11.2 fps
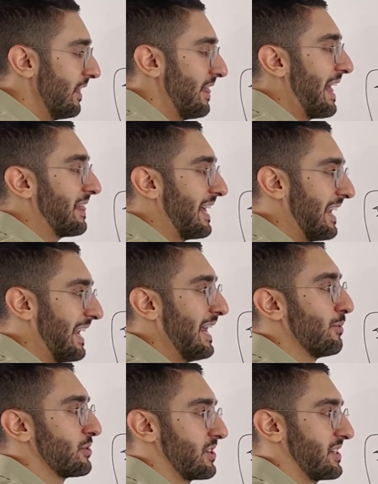That then
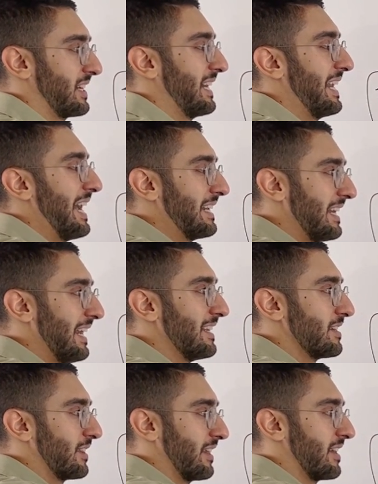enables us to connect it
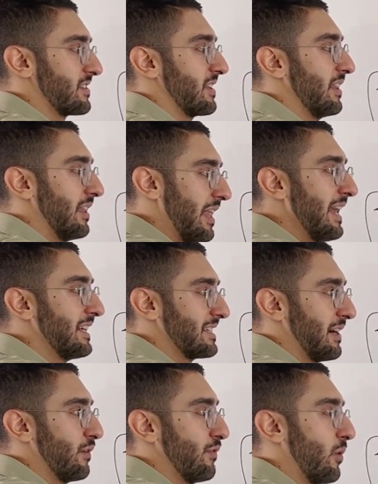into things like
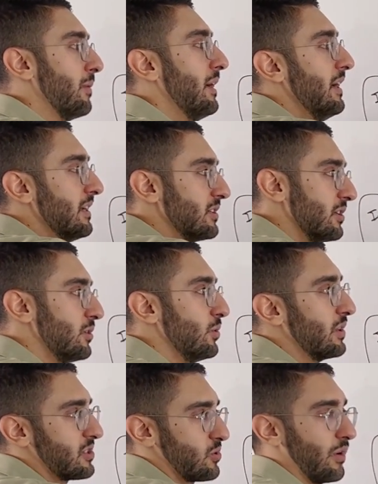Terraform to do
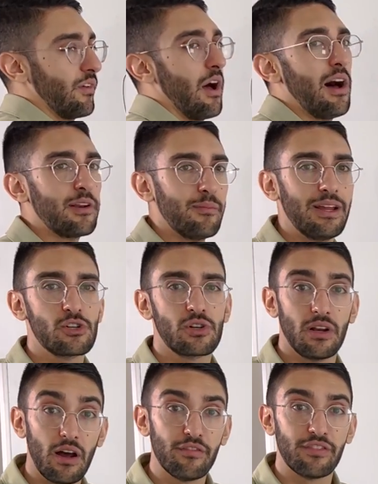this sort of
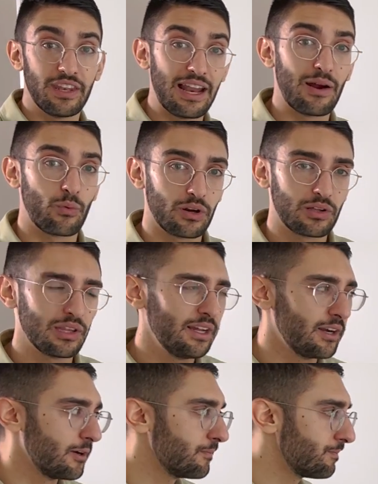automation of the network
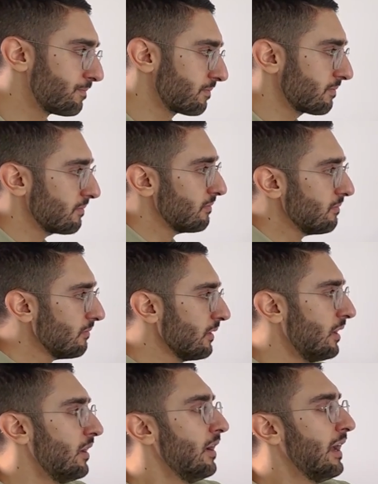layer.
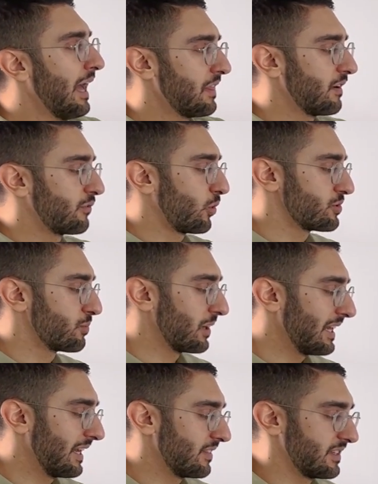And then, of course,
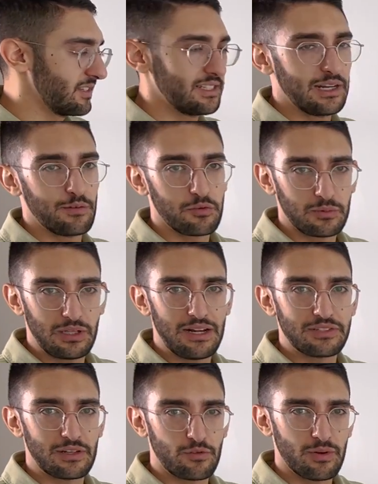bringing in things like Terraform
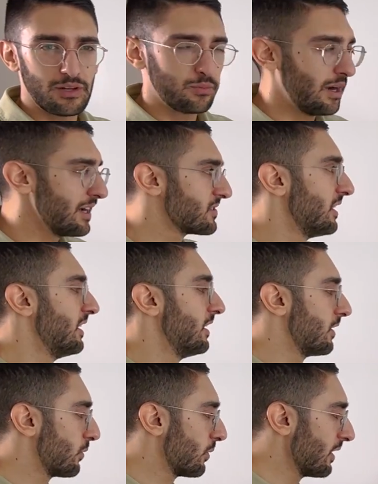Cloud, Terraform Enterprise
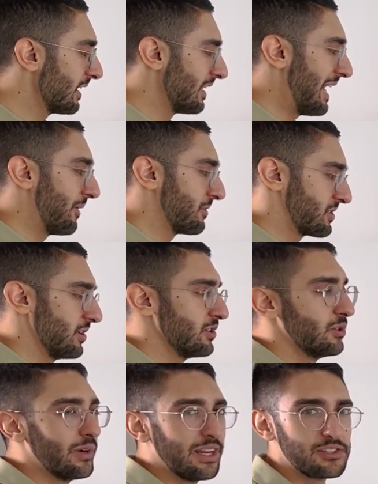really allow us to
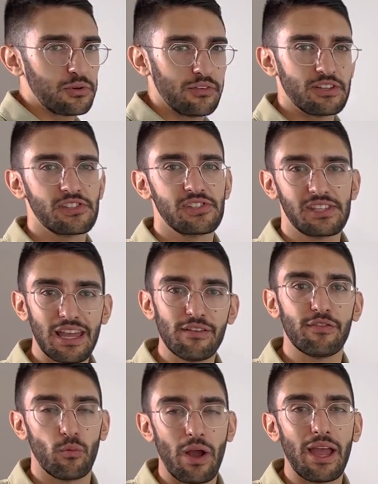do it in sort of a
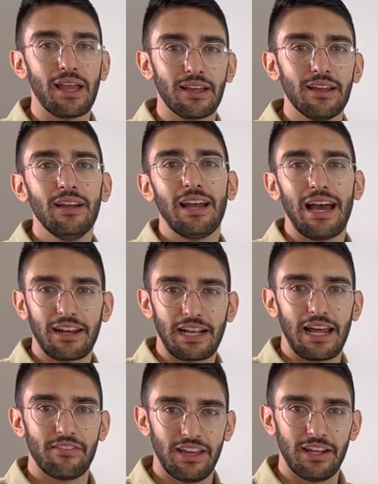safe way at a
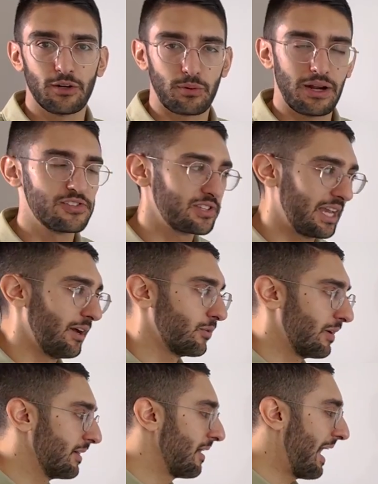kind of an enterprise scale,
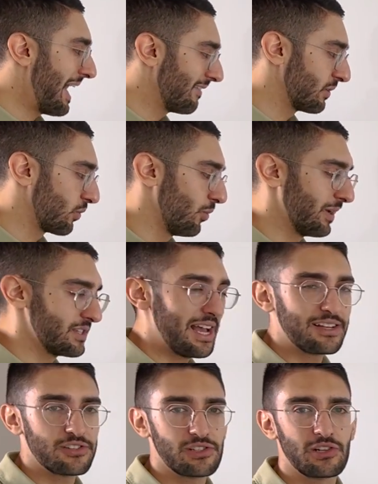right? Having role-based
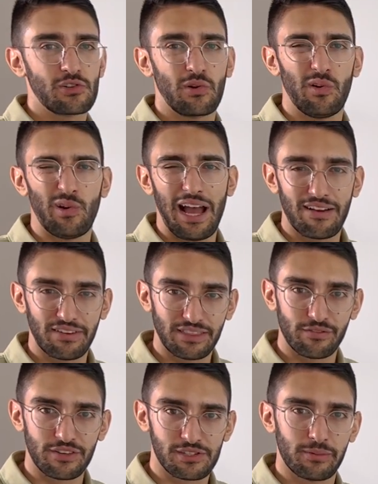access control, having the
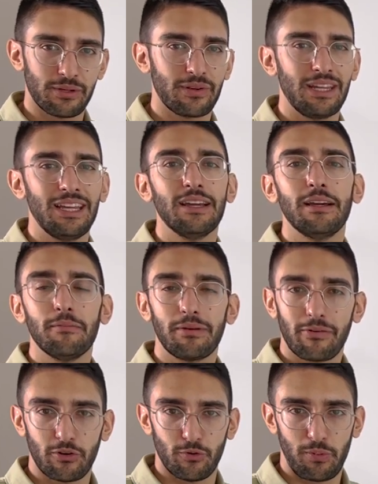visibility, being
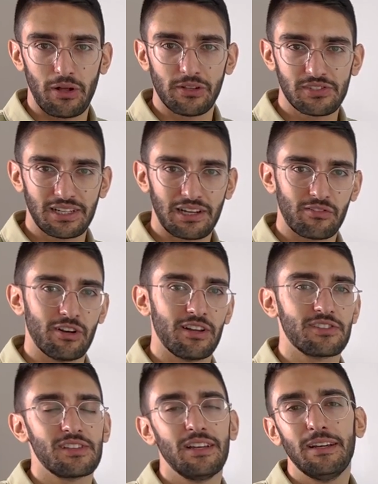able to do policy
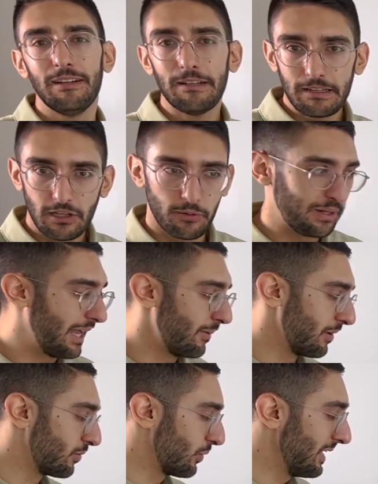governance, you know, being able
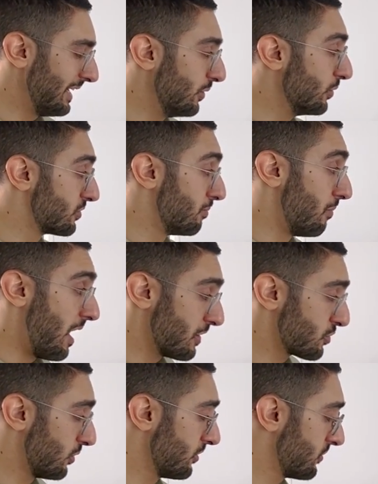to reuse
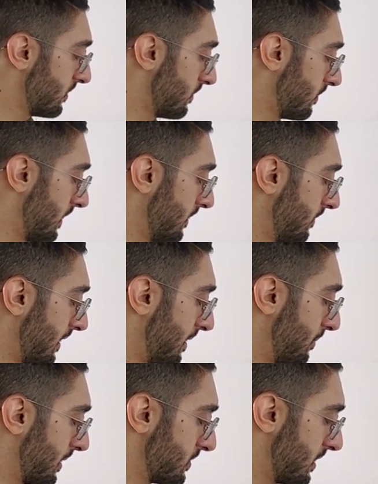modules, right? That
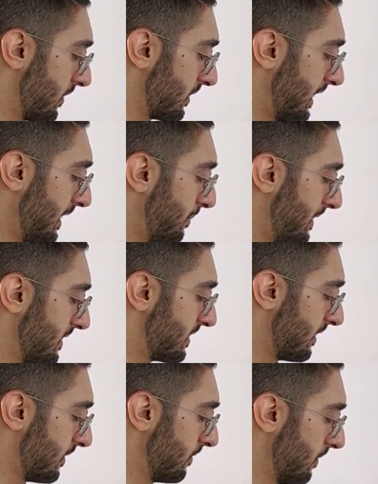becomes another key piece
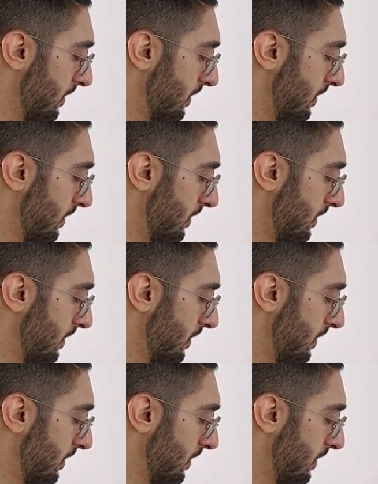here,